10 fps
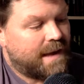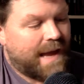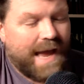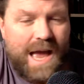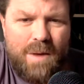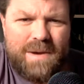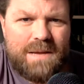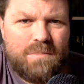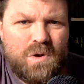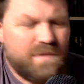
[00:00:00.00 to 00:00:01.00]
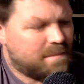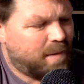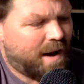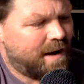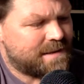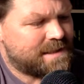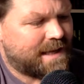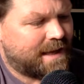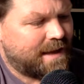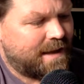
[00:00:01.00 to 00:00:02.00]
How many moving parts
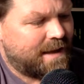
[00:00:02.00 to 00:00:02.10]
here?